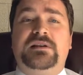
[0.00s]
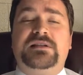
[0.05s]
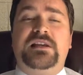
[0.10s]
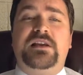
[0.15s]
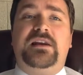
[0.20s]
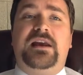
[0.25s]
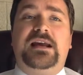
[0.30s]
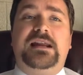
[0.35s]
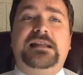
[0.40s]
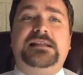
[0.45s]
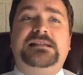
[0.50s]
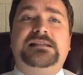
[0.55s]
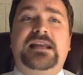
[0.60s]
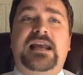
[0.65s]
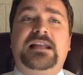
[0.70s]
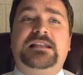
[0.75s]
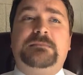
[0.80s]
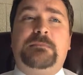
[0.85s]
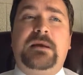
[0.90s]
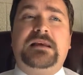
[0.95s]
is the United
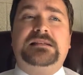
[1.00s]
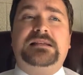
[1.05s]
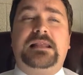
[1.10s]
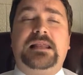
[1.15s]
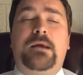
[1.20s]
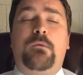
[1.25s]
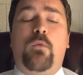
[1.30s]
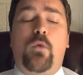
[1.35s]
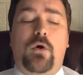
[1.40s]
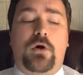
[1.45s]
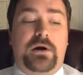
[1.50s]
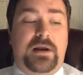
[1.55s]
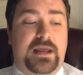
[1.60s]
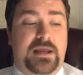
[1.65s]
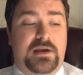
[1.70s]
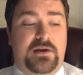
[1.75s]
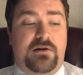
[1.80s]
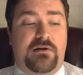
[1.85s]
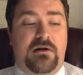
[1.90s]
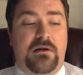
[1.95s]
States basically
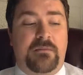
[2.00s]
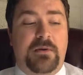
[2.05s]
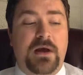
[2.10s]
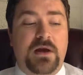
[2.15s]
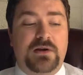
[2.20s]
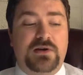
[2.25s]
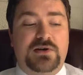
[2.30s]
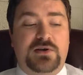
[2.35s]
warning Europe,